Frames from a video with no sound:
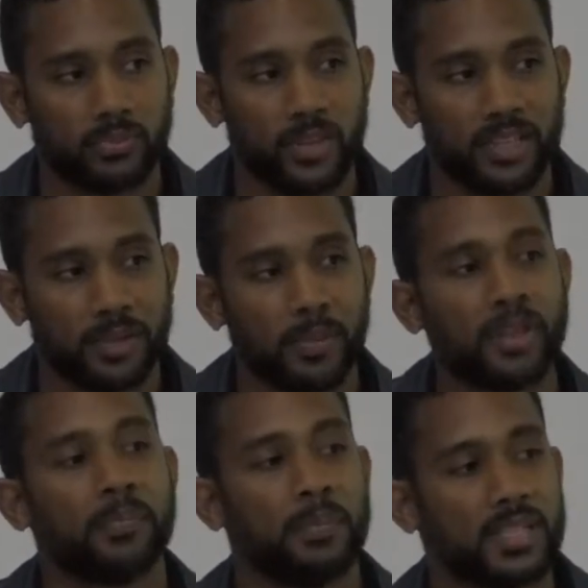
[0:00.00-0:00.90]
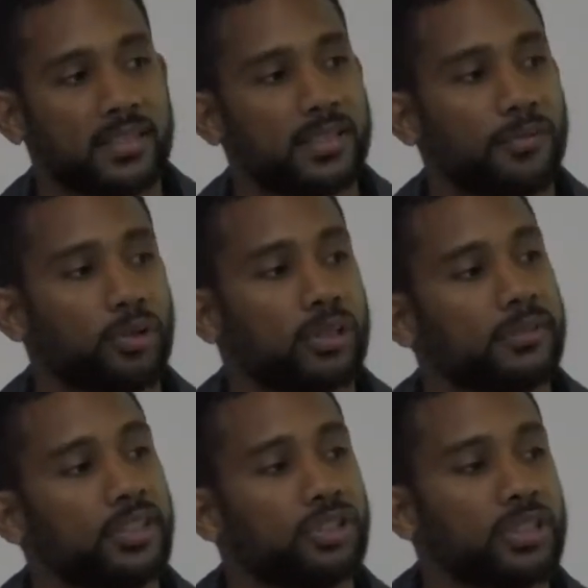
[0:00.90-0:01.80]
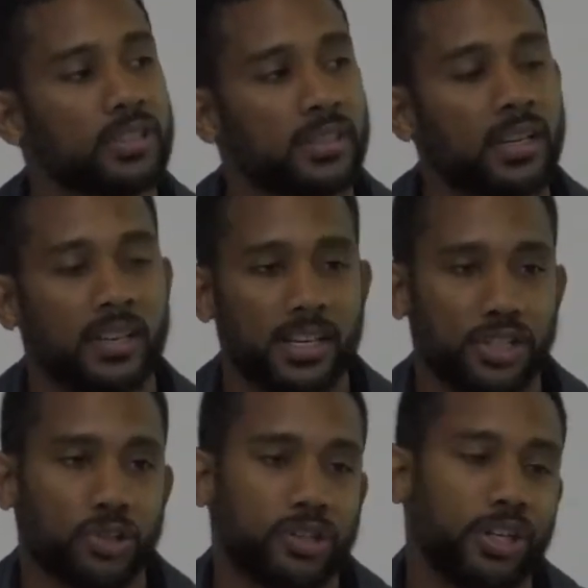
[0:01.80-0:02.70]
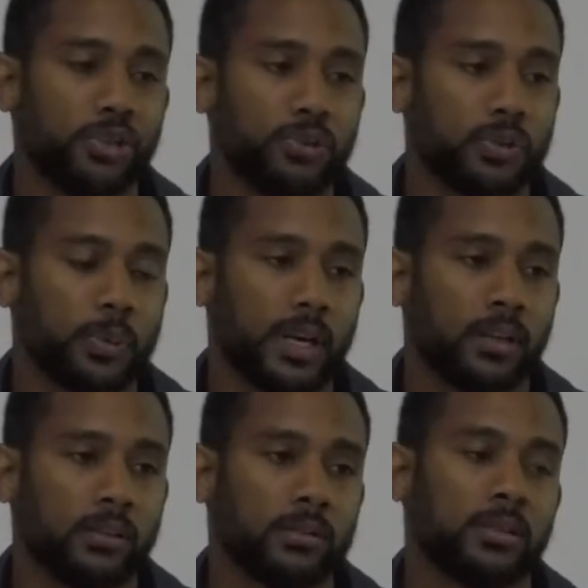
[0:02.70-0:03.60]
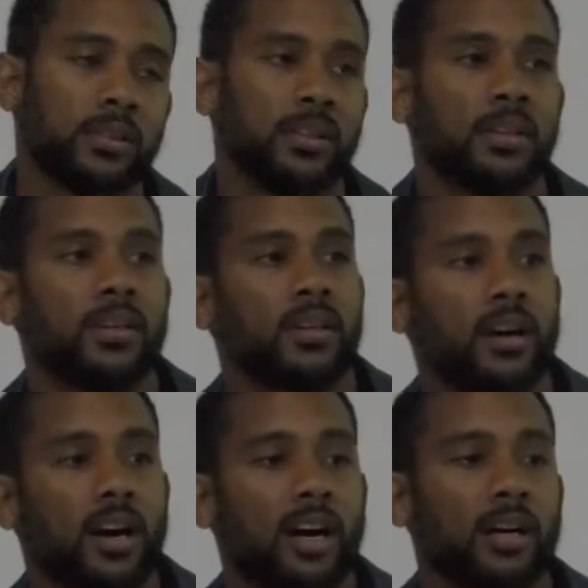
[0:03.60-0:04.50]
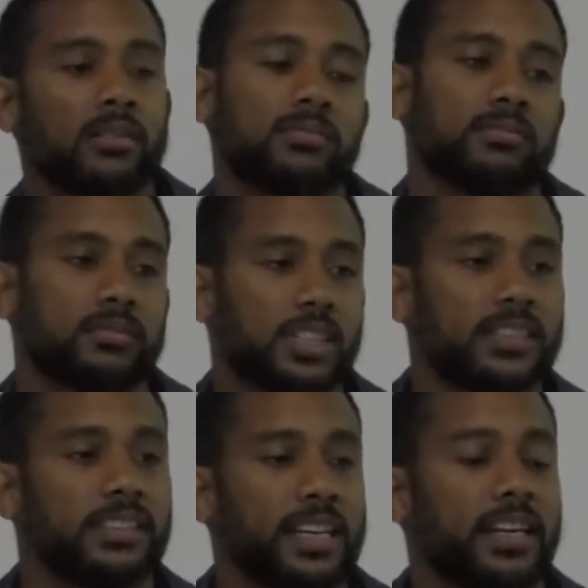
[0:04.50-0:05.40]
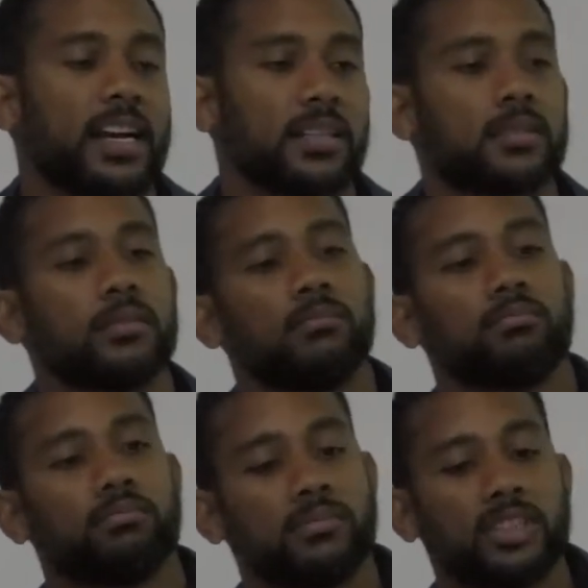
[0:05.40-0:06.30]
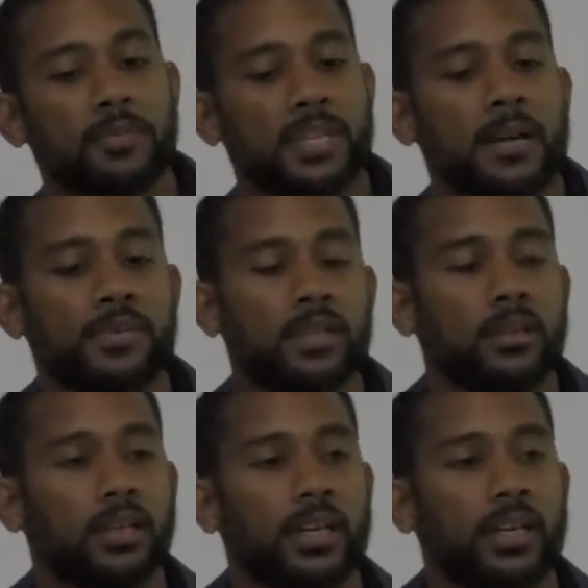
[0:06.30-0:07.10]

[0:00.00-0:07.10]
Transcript: When somebody misses the forest for the trees? It's usually used when, to say that sometimes you